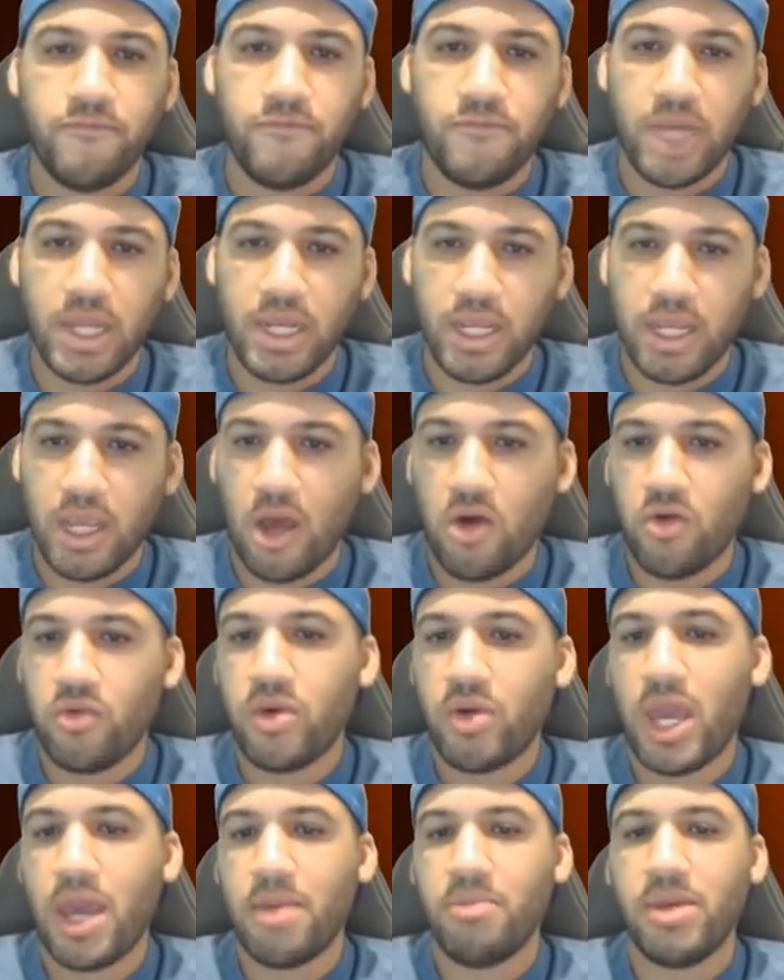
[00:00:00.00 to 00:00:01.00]
video,
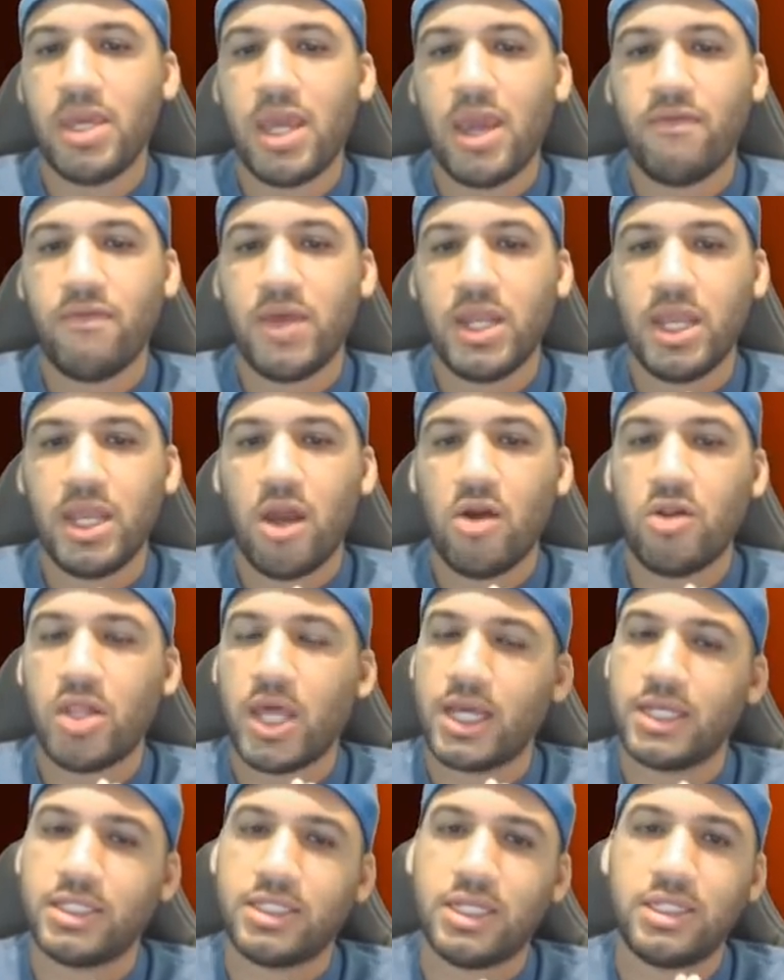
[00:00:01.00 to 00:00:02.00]
NBA video.
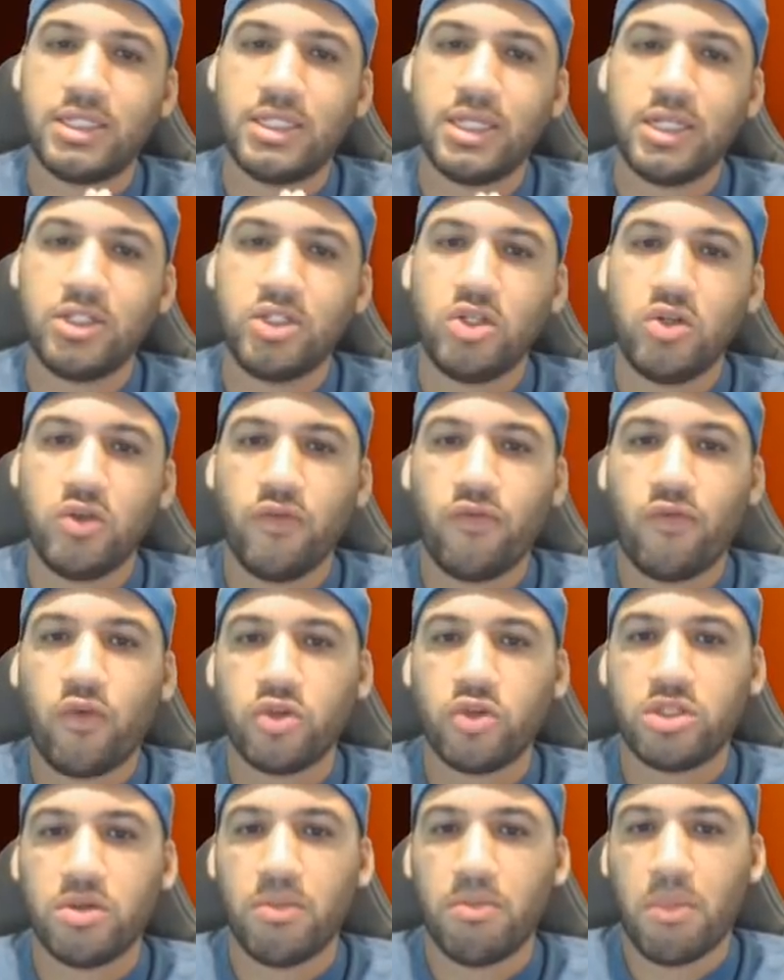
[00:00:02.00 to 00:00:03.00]
Like I said, stay tuned for
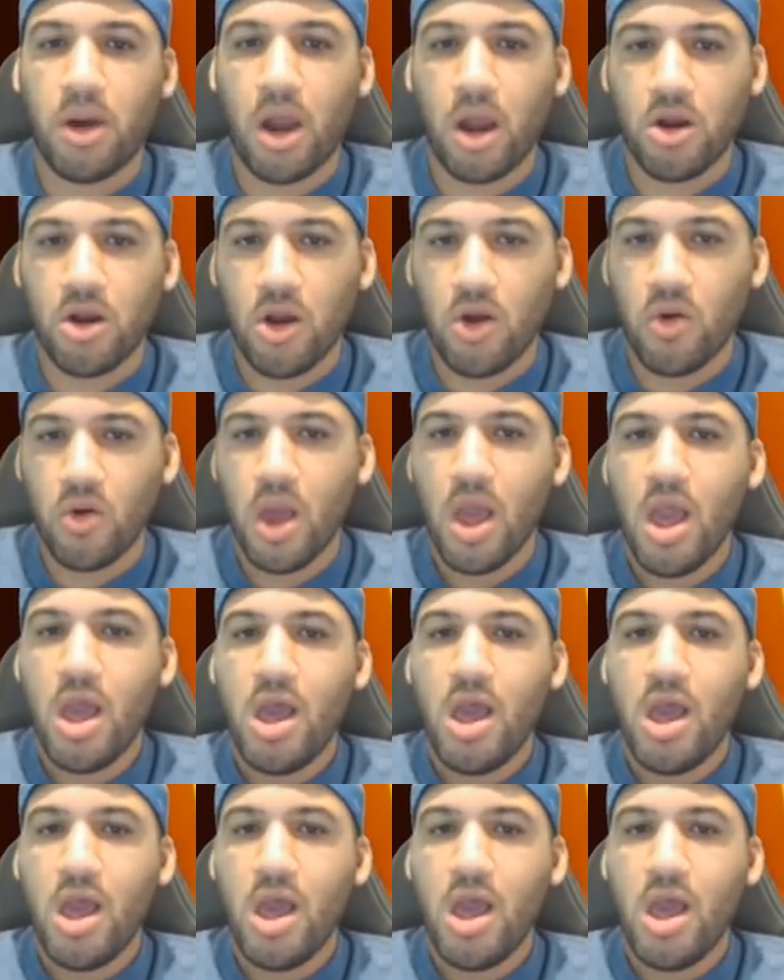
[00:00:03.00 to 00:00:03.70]
tomorrow.